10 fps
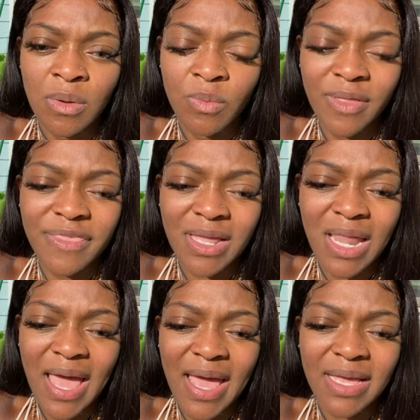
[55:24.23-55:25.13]
with the
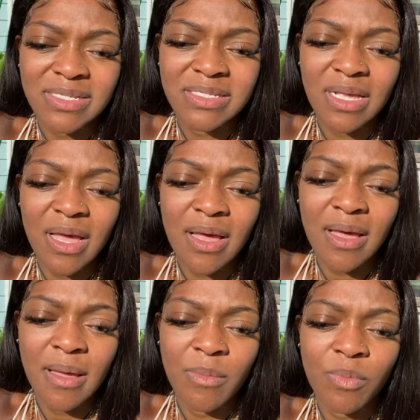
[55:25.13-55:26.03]
class,
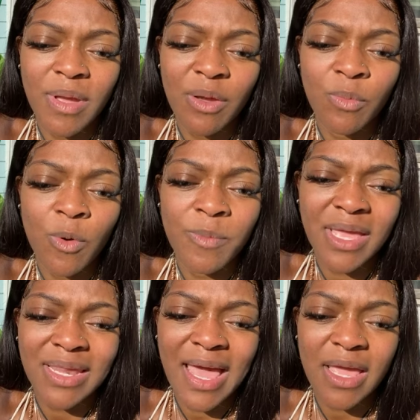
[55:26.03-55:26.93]
it will
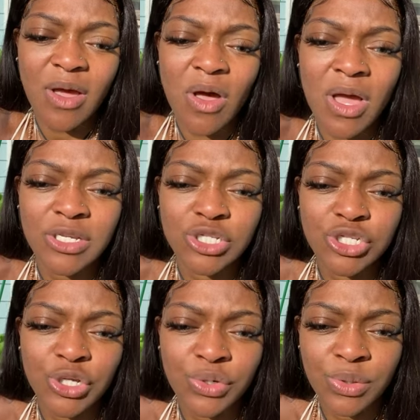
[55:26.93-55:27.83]
be like on
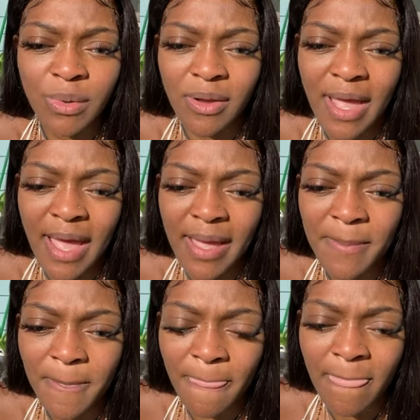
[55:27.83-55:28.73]
Zoom,
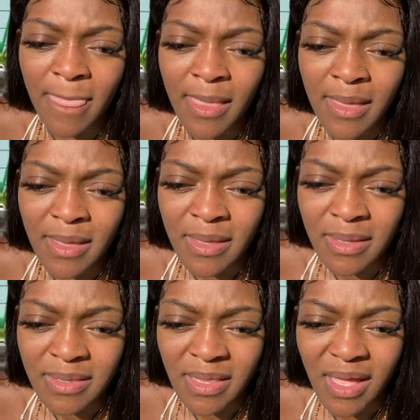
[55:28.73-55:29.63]
okay?
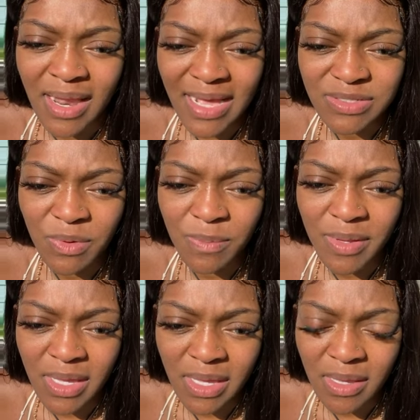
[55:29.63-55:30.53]
The class will
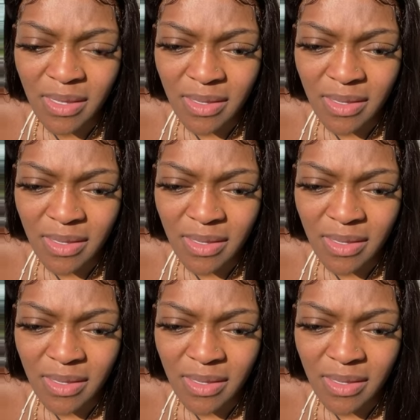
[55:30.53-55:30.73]
be